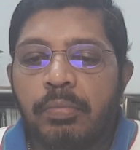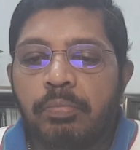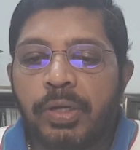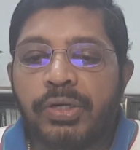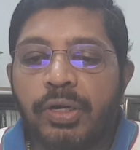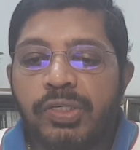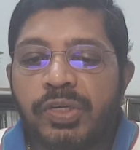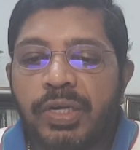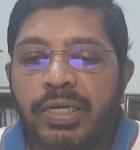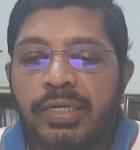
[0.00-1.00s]
but
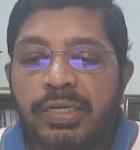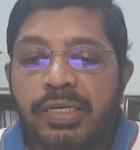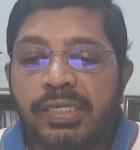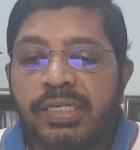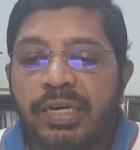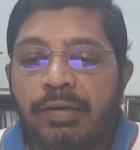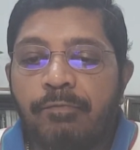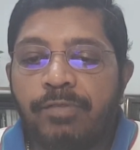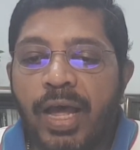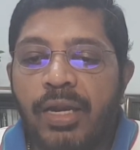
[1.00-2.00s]
also a heuristic
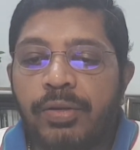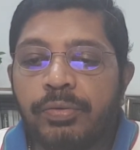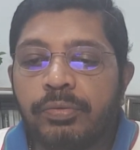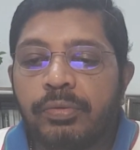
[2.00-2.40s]
value